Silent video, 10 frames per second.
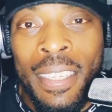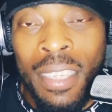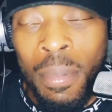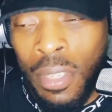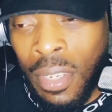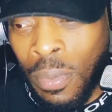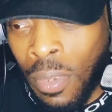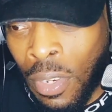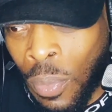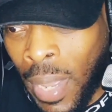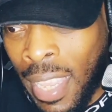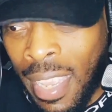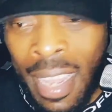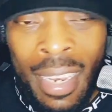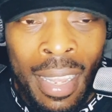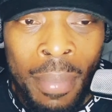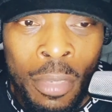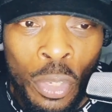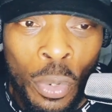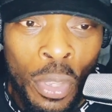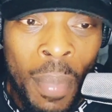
Summer's on the way, and I'm sure